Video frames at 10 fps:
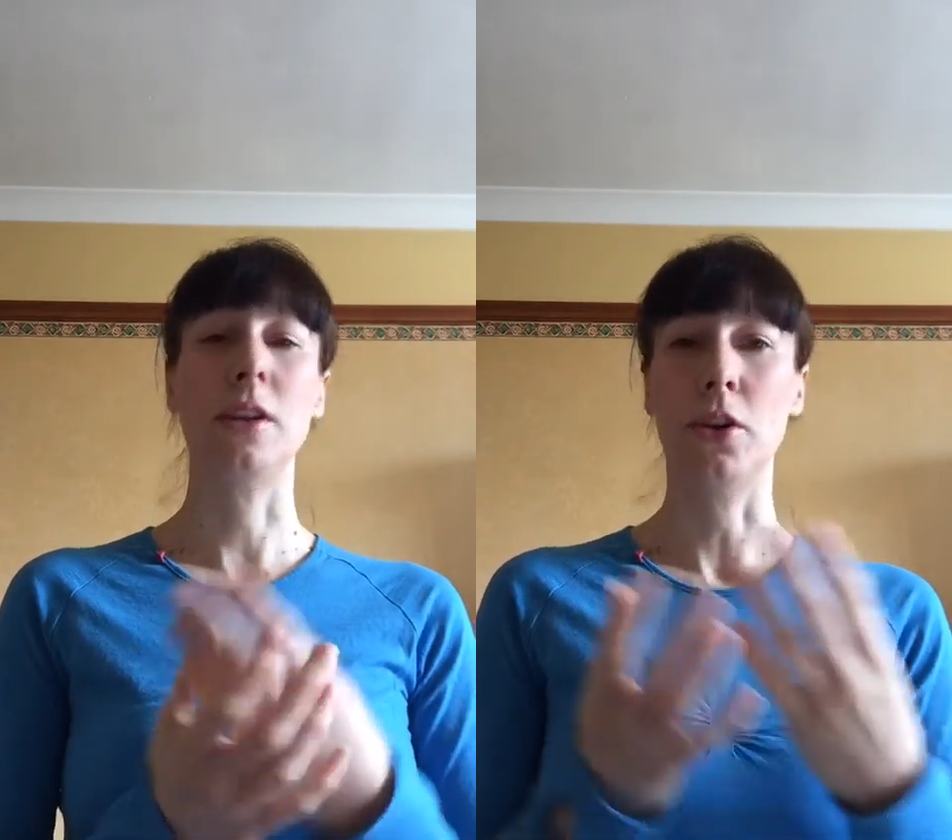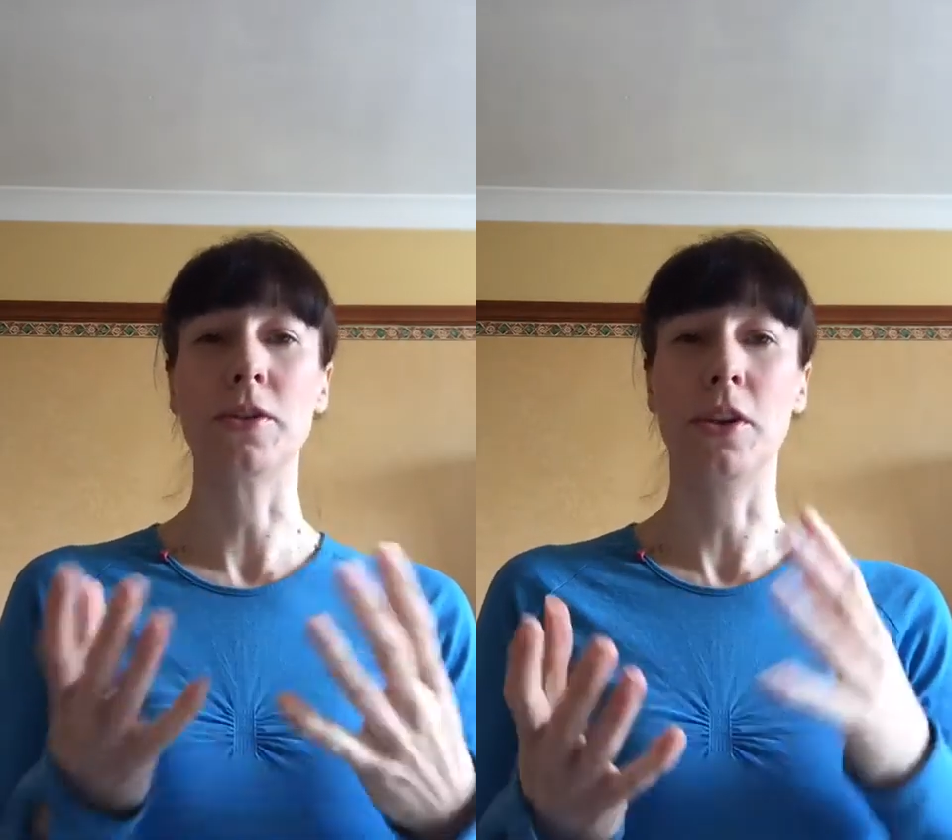
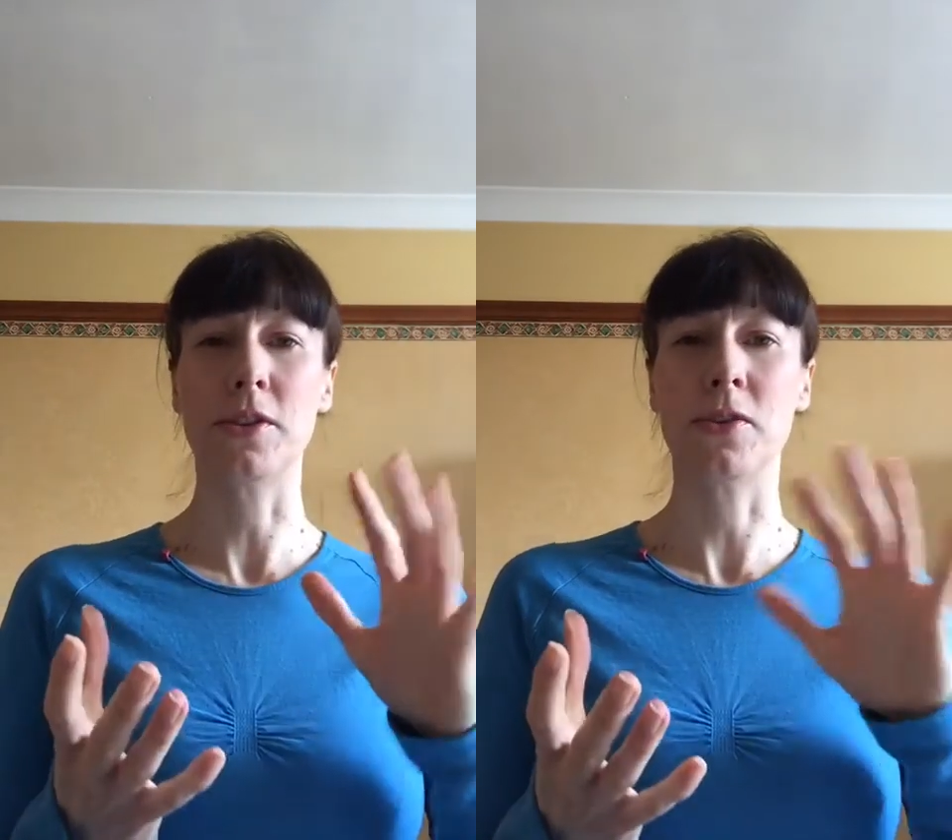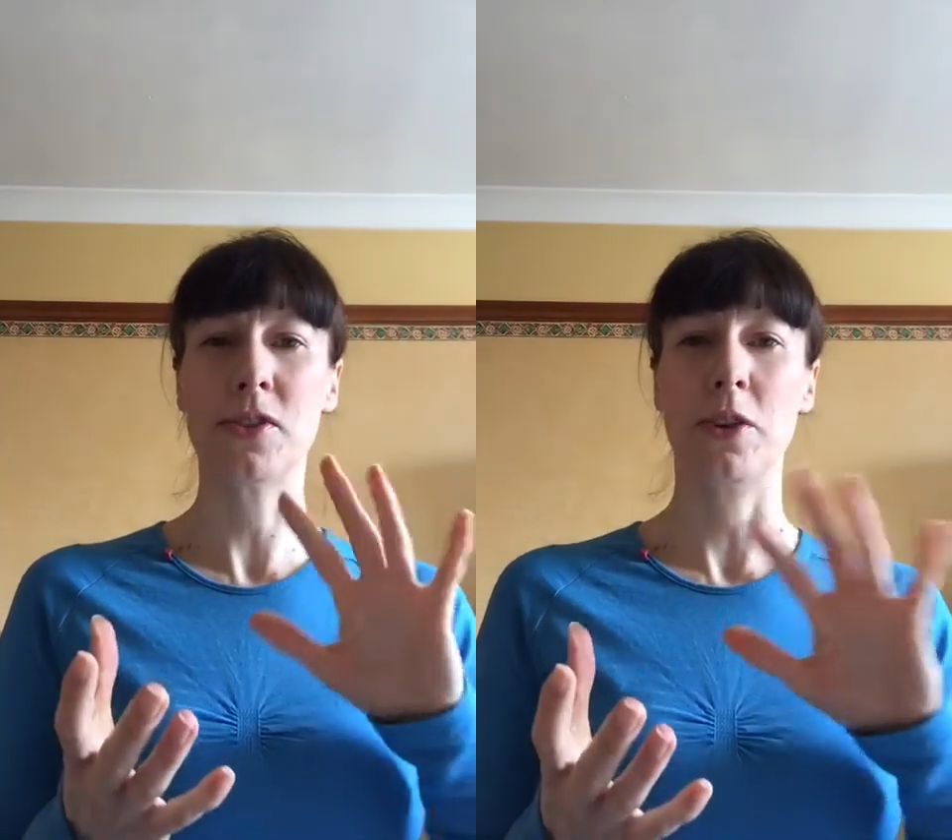
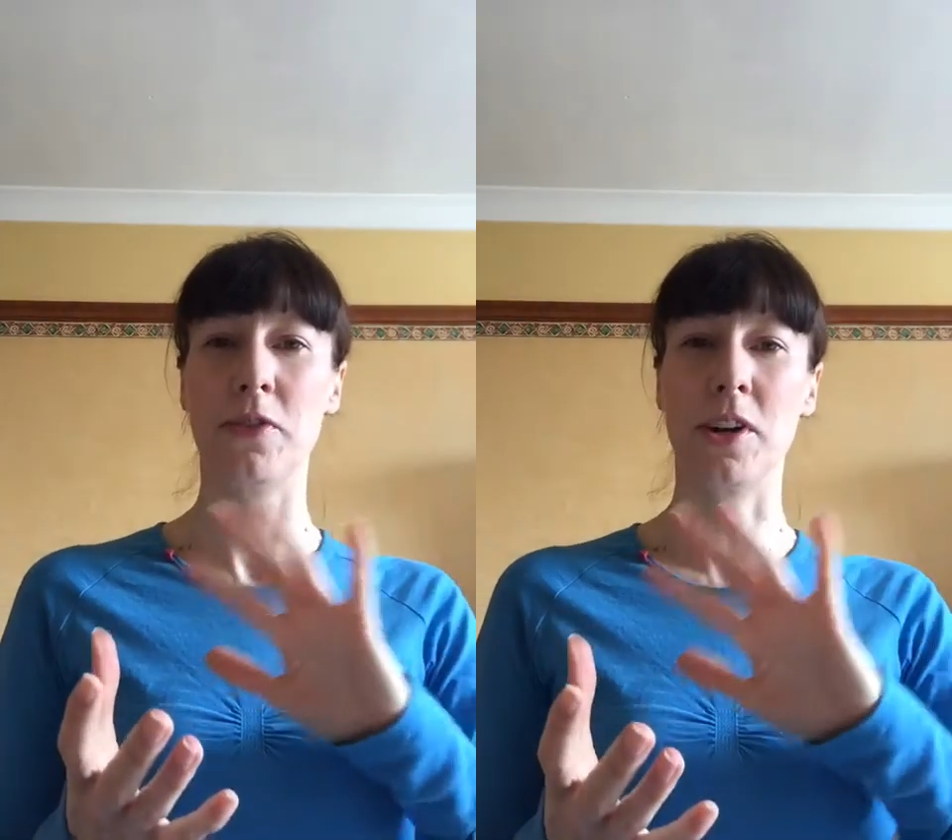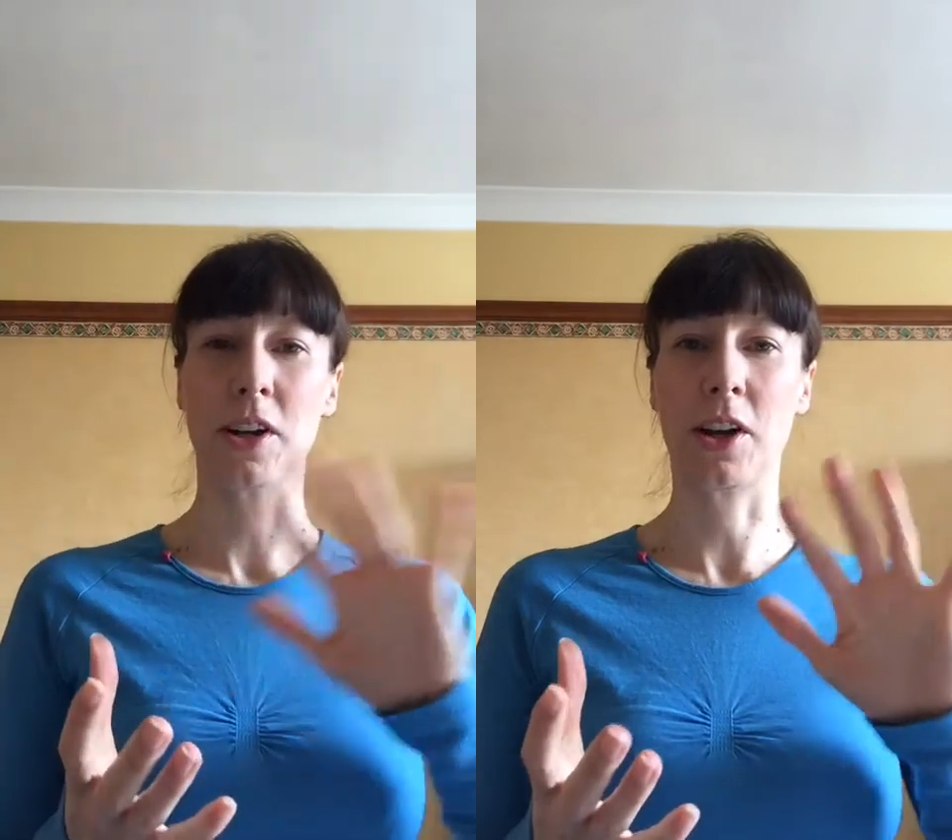lots of
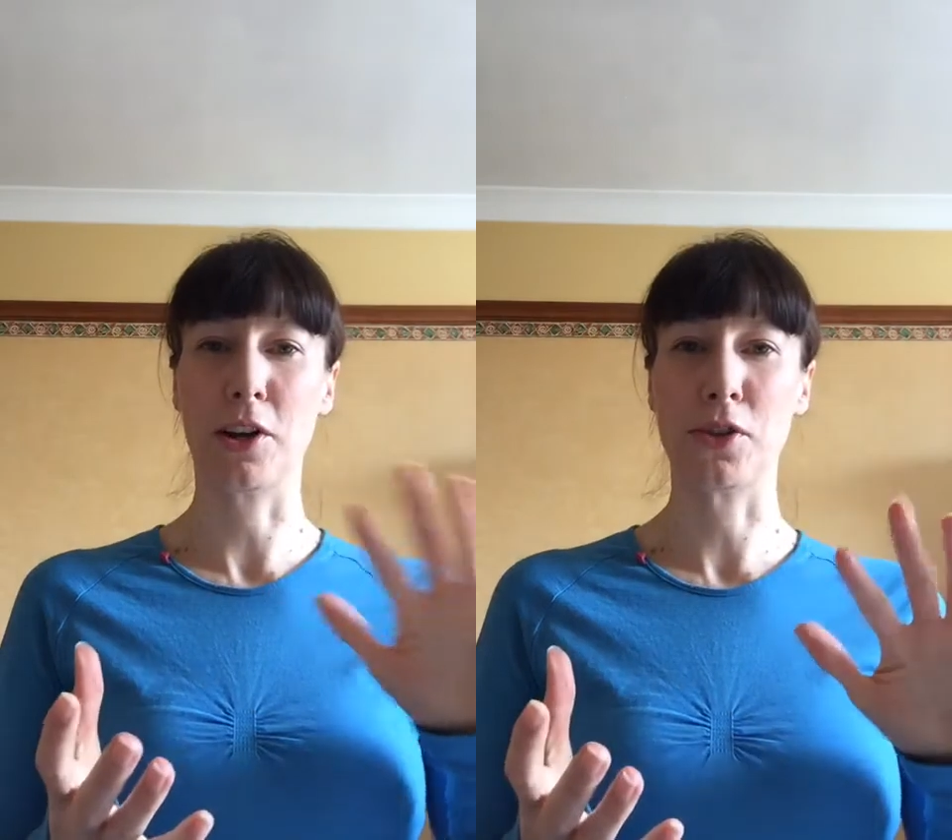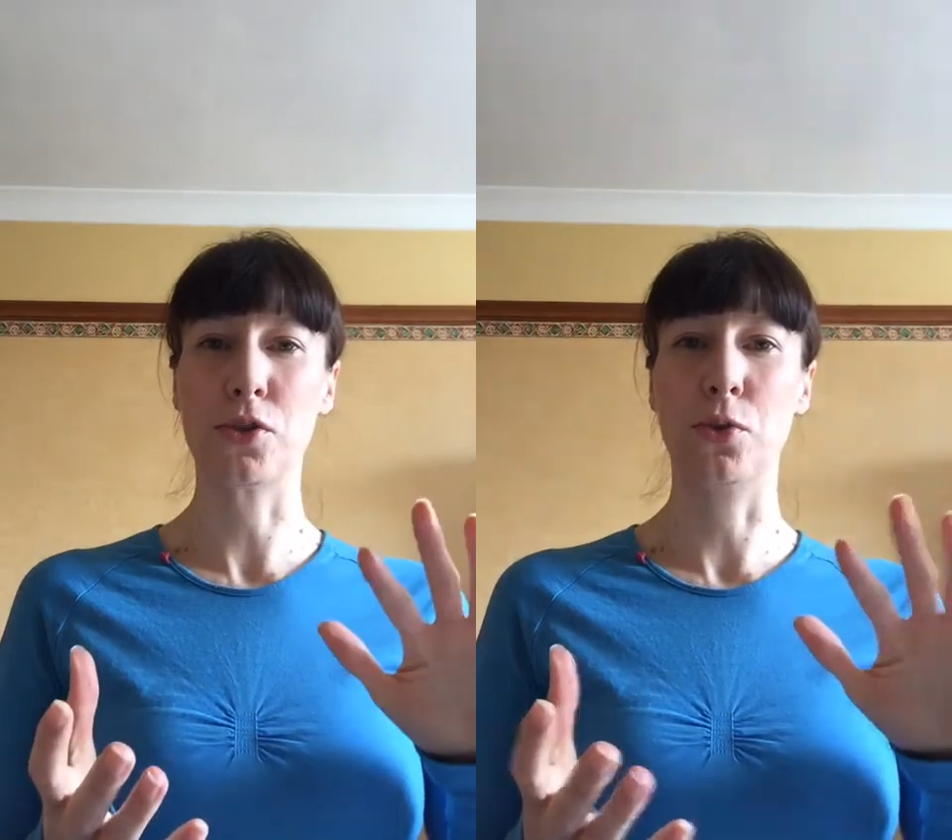stuff that I could
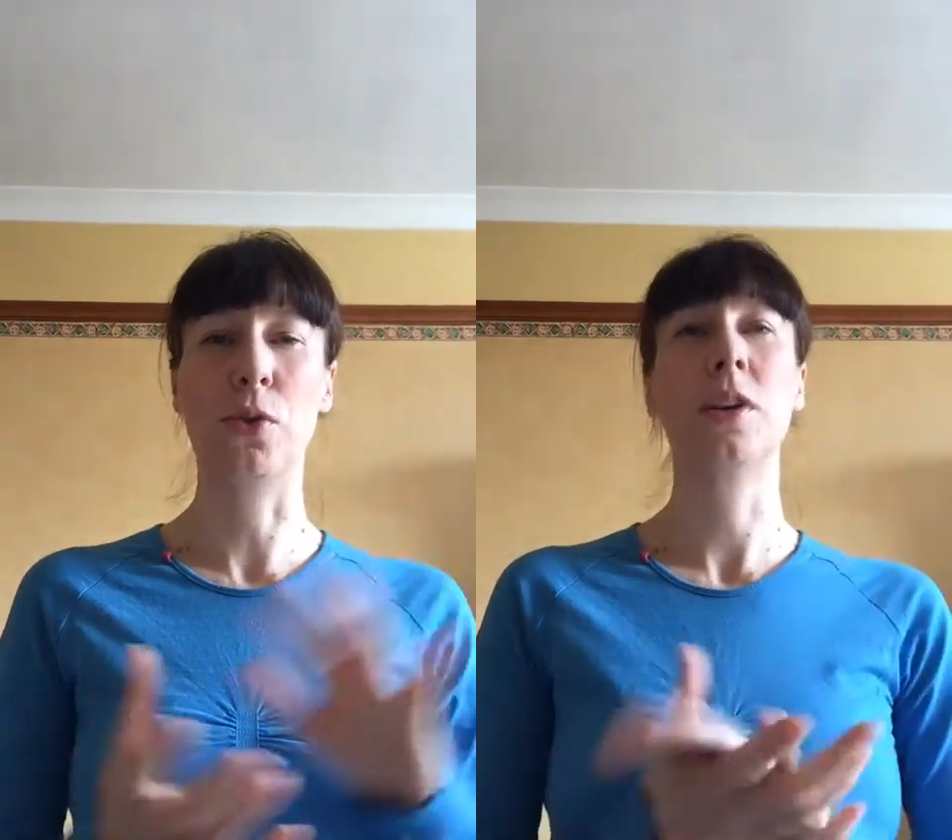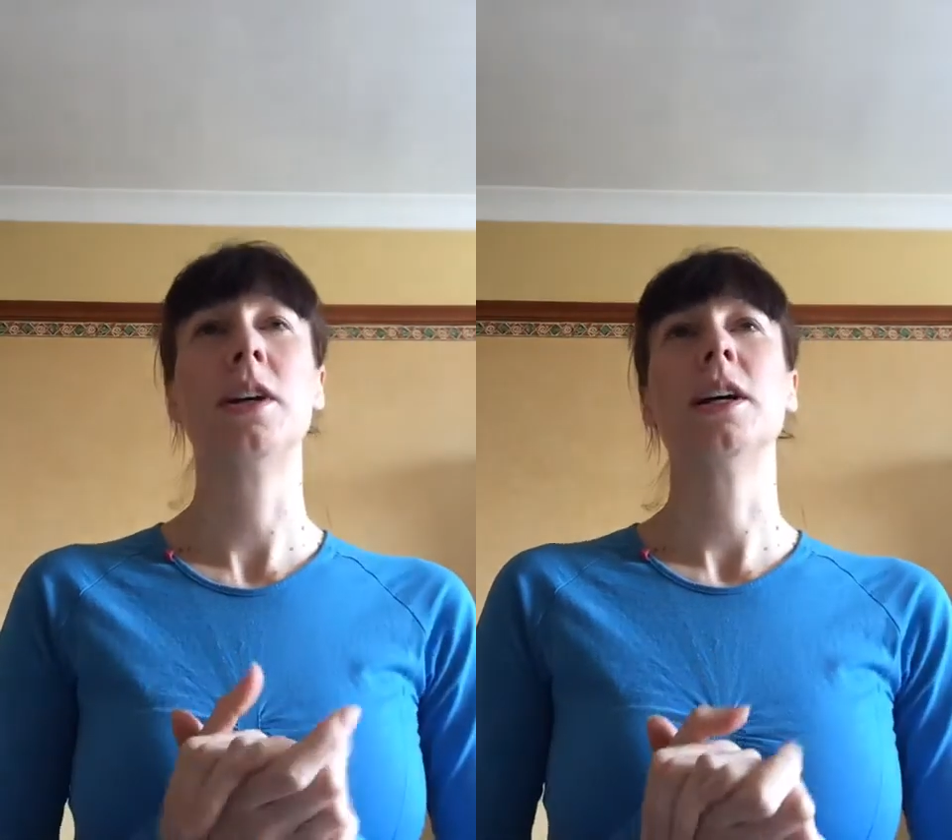kind of
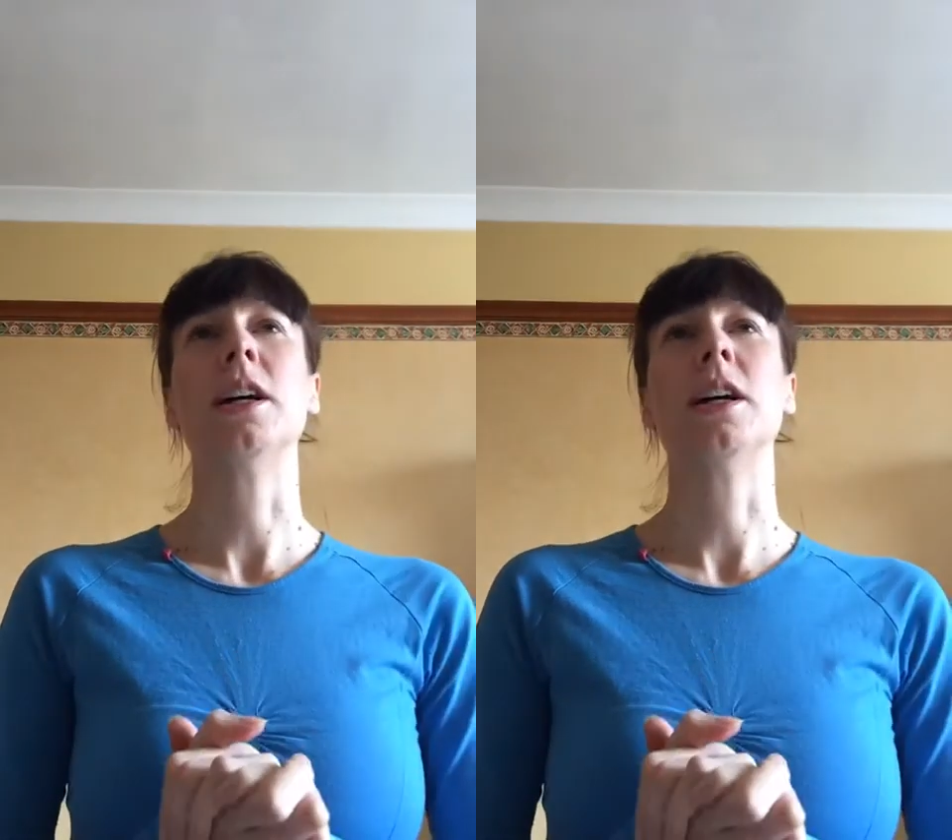talk